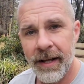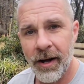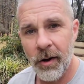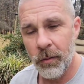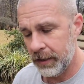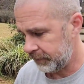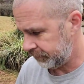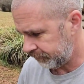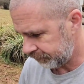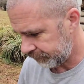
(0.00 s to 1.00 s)
Oh well.
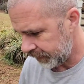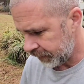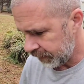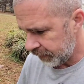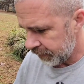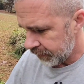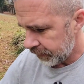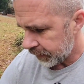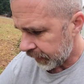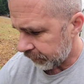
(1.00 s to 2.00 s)

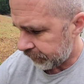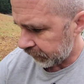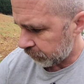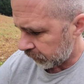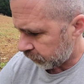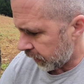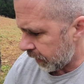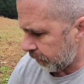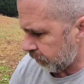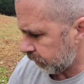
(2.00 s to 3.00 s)
I got to fix my
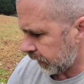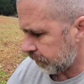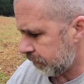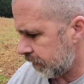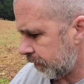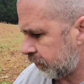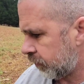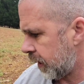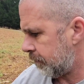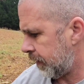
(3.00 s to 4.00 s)
trap. Hopefully I can bend my
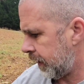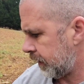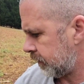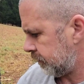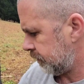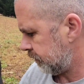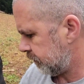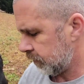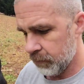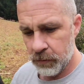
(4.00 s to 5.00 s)
trap back.
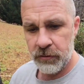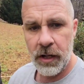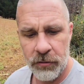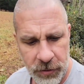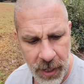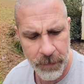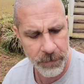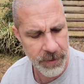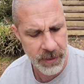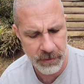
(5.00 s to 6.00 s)
Would y'all stop it,
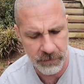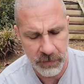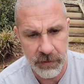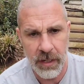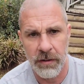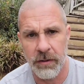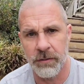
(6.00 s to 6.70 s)
Mia? Go.